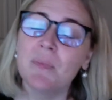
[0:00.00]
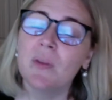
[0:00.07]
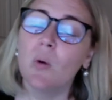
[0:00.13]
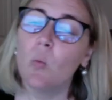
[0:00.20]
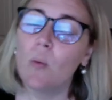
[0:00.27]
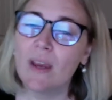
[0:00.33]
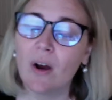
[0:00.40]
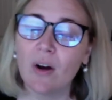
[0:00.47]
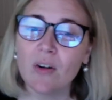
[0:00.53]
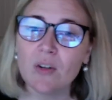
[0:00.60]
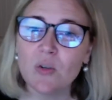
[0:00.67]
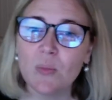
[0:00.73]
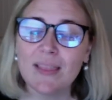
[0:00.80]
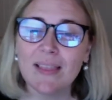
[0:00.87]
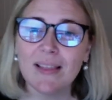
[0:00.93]
we are
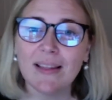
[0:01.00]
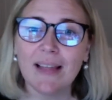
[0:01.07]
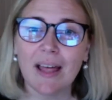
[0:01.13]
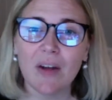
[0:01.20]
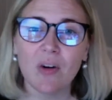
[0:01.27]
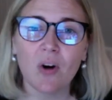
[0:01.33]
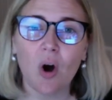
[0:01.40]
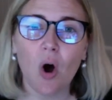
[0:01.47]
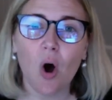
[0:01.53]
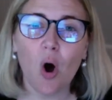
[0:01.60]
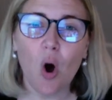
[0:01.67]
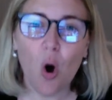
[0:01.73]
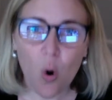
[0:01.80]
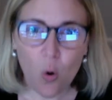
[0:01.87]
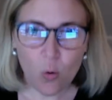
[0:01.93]
doing the letter
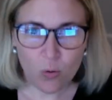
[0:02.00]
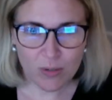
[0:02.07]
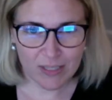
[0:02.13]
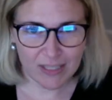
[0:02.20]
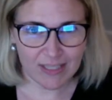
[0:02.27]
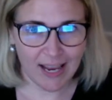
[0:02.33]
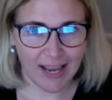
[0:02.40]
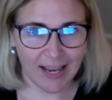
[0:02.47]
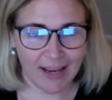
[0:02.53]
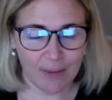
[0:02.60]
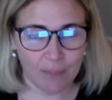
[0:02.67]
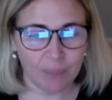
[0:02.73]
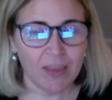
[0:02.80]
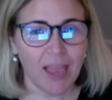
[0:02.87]
O today.